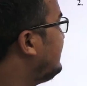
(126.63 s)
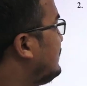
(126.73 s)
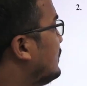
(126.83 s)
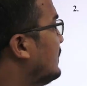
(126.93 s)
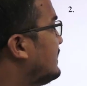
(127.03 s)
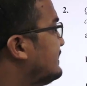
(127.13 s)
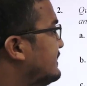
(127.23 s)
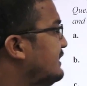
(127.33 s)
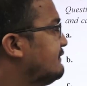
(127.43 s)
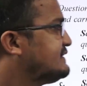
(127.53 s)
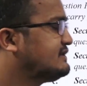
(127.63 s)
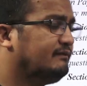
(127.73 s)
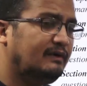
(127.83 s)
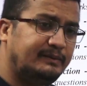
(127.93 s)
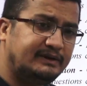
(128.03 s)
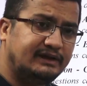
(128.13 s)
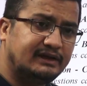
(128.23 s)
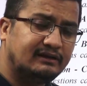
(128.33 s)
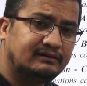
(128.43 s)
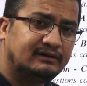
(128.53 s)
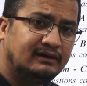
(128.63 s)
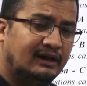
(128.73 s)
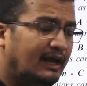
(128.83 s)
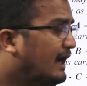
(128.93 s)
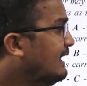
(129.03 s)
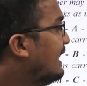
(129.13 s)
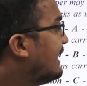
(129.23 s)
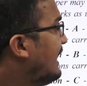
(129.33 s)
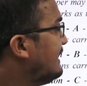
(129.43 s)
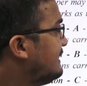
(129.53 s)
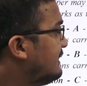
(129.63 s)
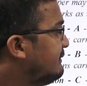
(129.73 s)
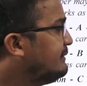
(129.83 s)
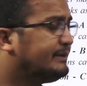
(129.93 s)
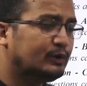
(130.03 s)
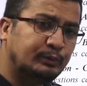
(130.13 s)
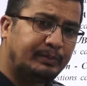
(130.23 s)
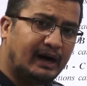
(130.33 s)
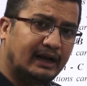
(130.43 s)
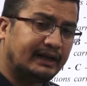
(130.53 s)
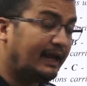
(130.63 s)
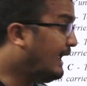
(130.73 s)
B total 3 question will be there and again there will be two part